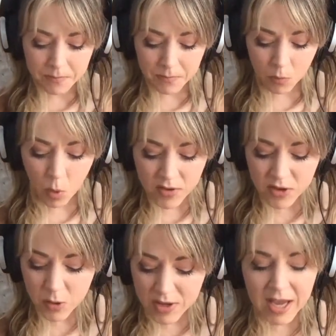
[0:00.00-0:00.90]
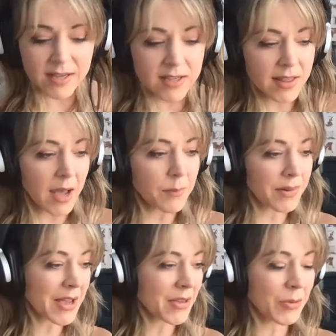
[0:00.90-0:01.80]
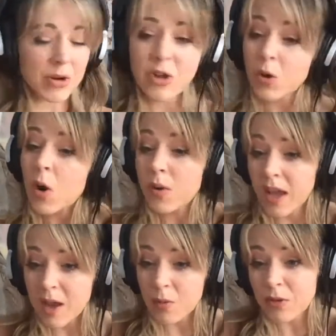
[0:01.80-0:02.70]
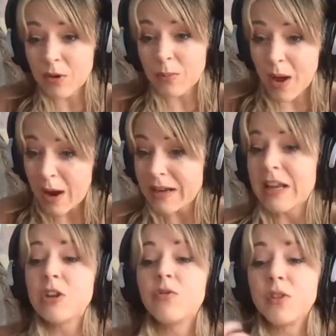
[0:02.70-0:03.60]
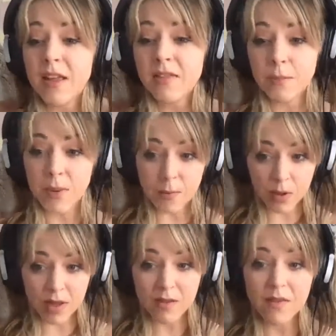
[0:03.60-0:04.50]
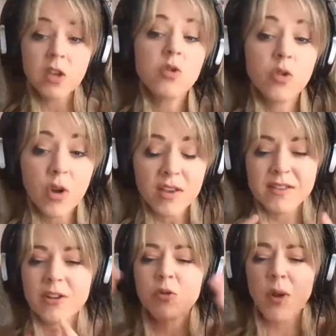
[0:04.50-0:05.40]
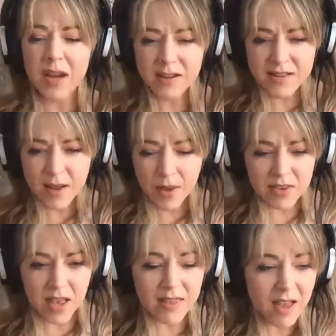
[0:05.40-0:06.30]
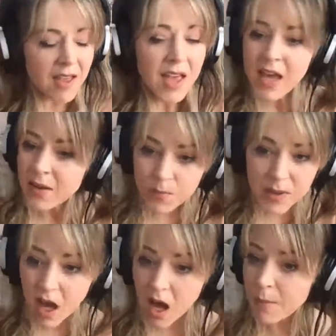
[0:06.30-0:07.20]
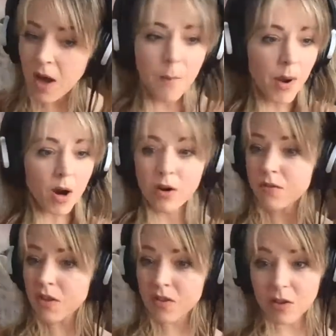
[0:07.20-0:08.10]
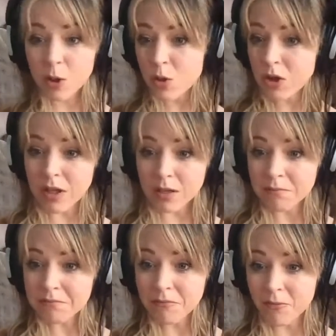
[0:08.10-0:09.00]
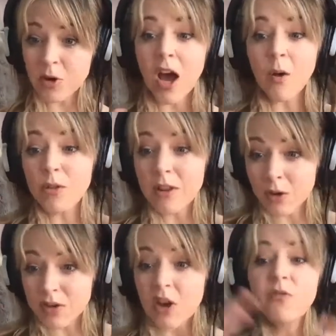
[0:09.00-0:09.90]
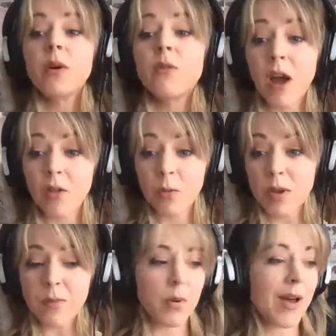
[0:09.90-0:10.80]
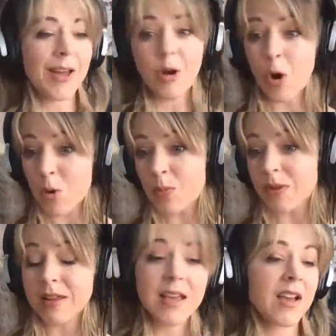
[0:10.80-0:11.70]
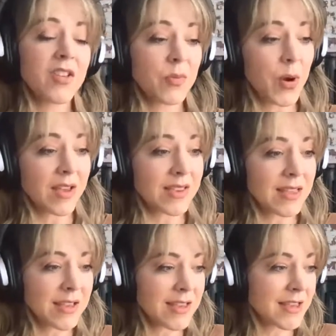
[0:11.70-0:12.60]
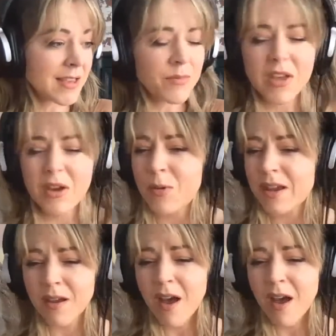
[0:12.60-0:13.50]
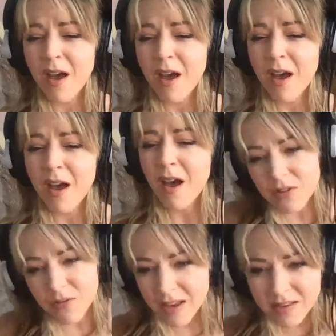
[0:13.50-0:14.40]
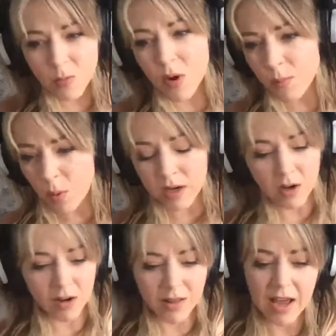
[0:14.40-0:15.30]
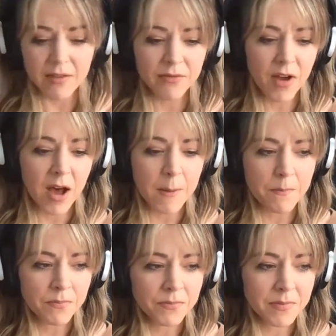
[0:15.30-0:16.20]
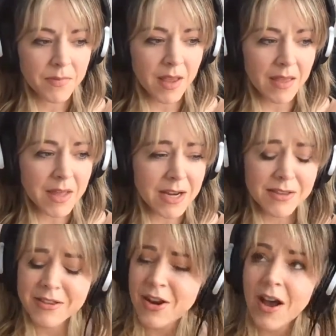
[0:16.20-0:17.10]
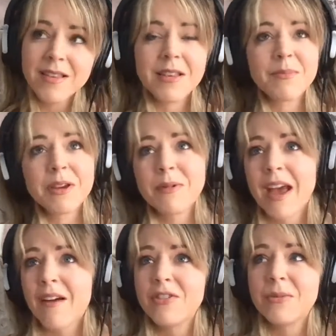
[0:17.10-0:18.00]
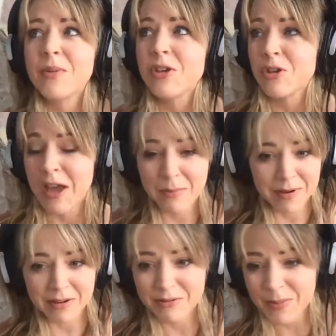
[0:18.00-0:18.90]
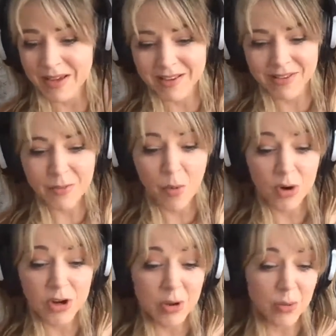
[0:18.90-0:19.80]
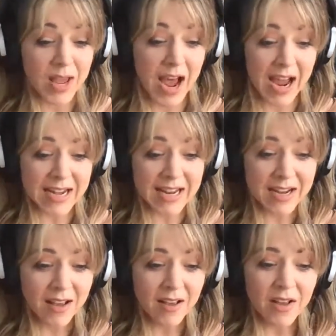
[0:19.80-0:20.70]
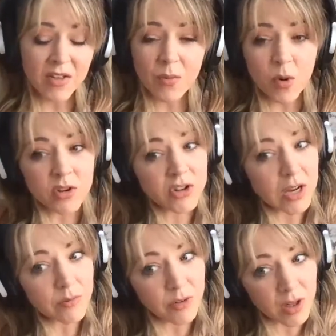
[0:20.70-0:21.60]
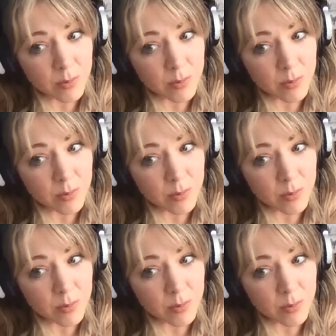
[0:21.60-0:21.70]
once you get to that place where you're okay with your body and you've let the people in that you trust and you're ready to step outside that, become a part of the solution for not only yourself, but for other people, and openly express that this is something we all have to face at one point in our life. And that it's not something we have to be ashamed of, because the more we hide it, the more shameful it